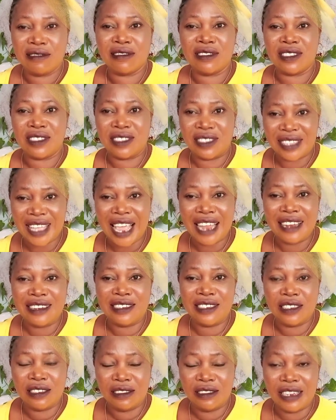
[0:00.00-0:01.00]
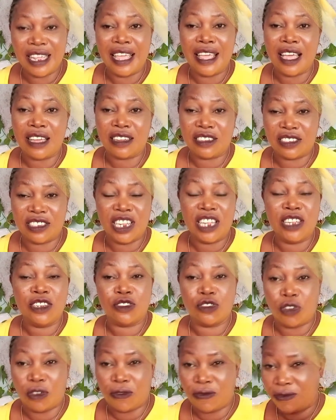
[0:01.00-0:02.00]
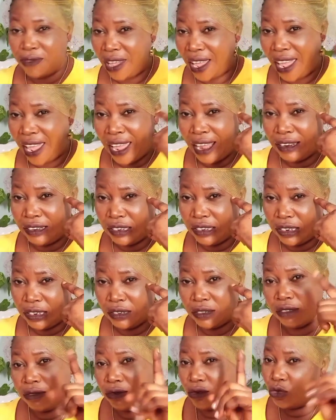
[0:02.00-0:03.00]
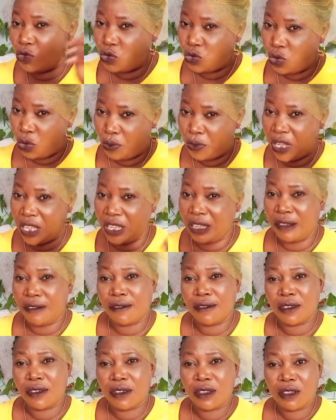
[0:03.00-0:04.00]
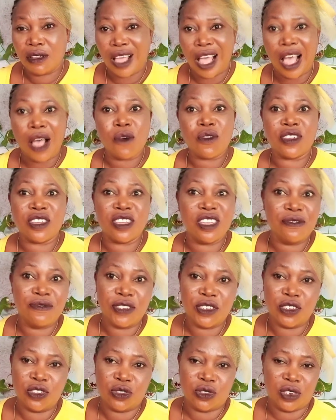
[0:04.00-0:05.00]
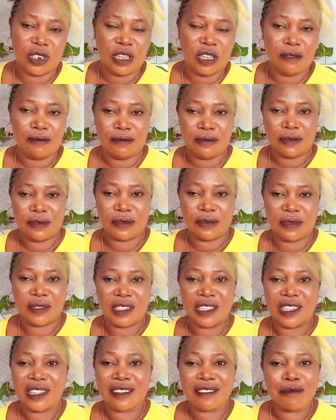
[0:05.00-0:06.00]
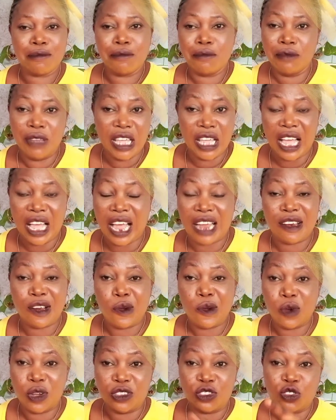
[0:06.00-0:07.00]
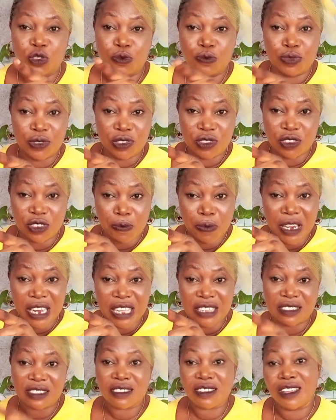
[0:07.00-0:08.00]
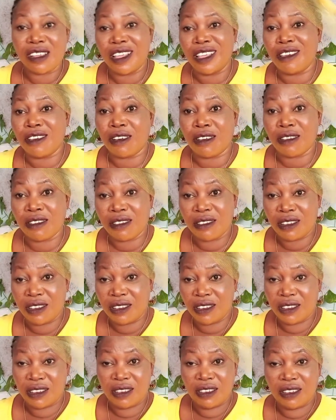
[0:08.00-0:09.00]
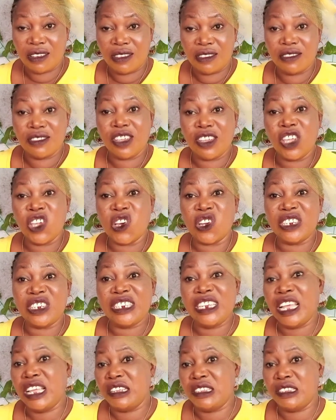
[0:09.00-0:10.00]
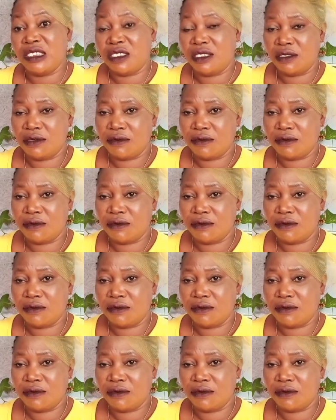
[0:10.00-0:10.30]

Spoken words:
Send the exchange of head to me. I'll give it to them. Me, I don't want to be replaced in your debt.